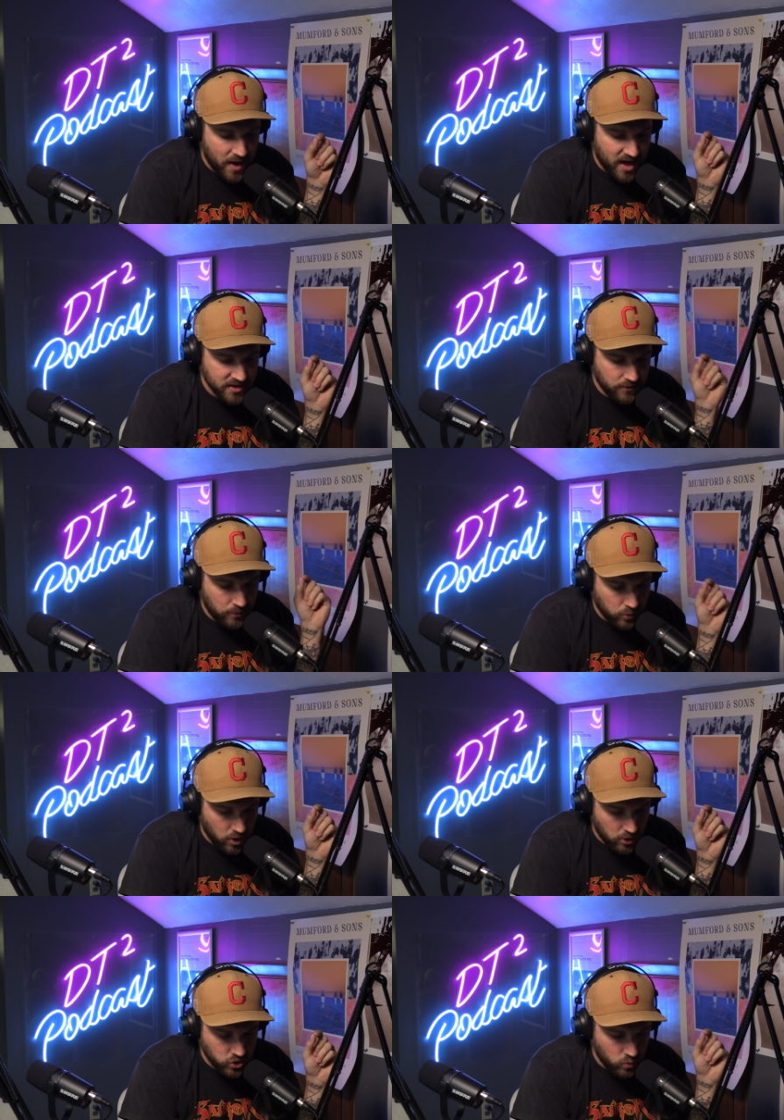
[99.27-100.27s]
positive
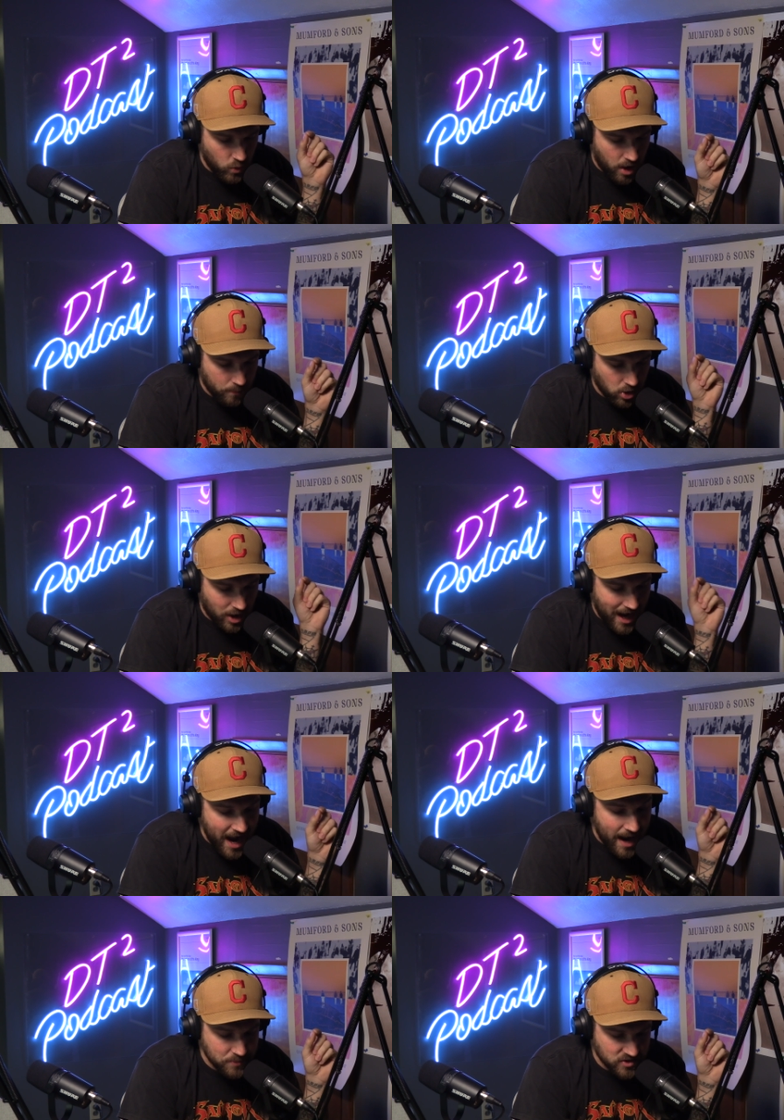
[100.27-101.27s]
approach, while
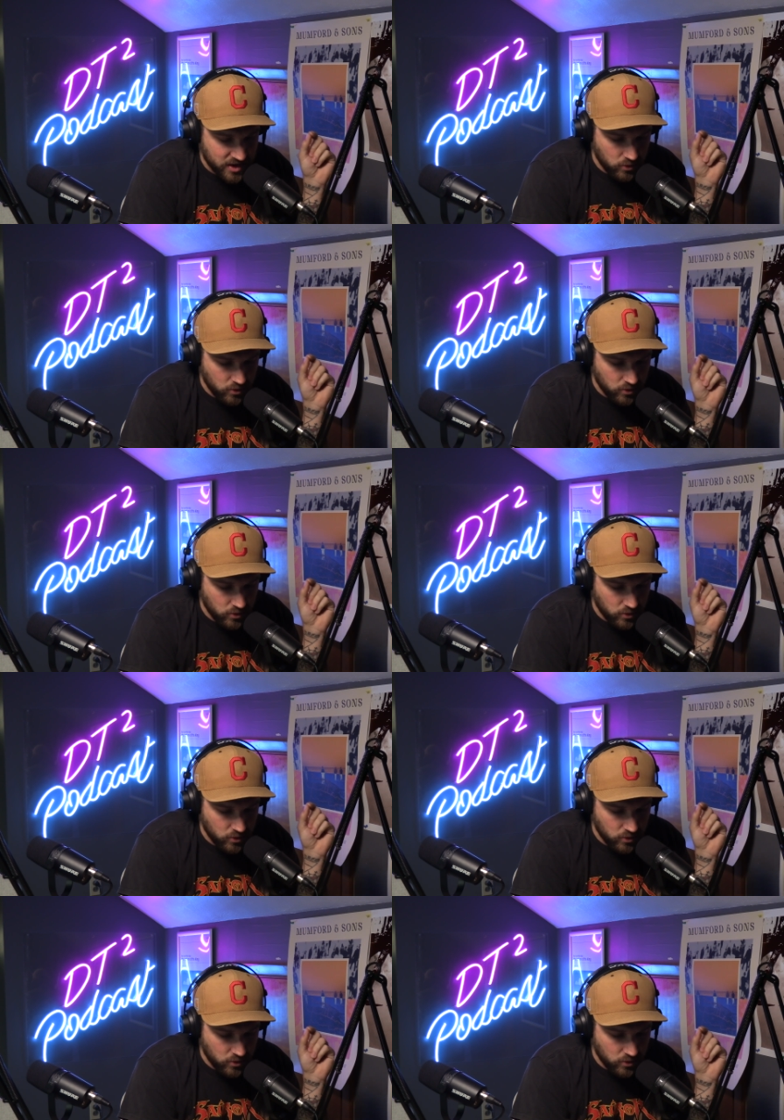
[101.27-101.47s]
perhaps